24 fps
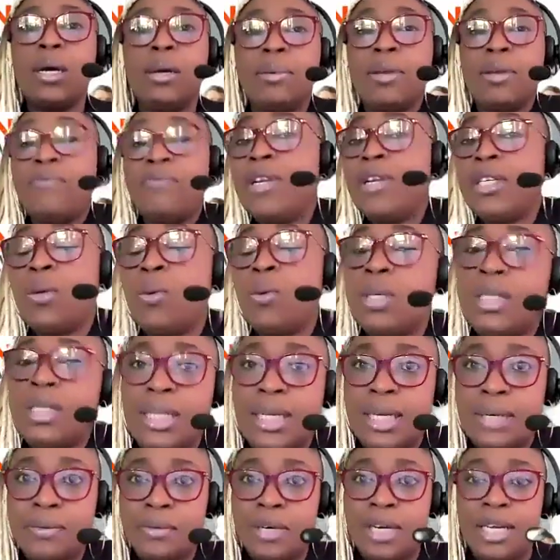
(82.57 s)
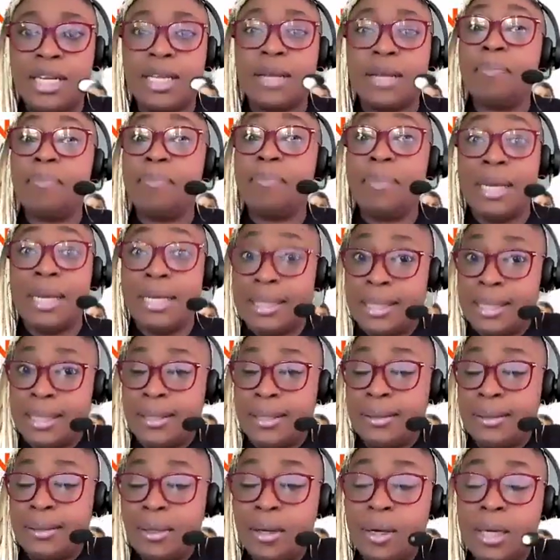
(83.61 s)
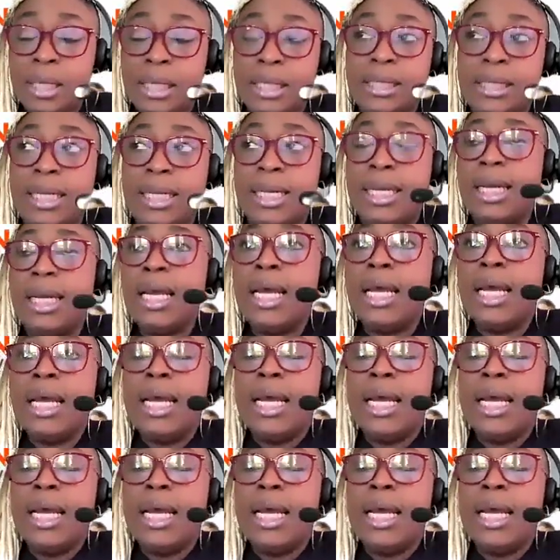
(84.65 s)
inflation wasn't really a big deal, honestly.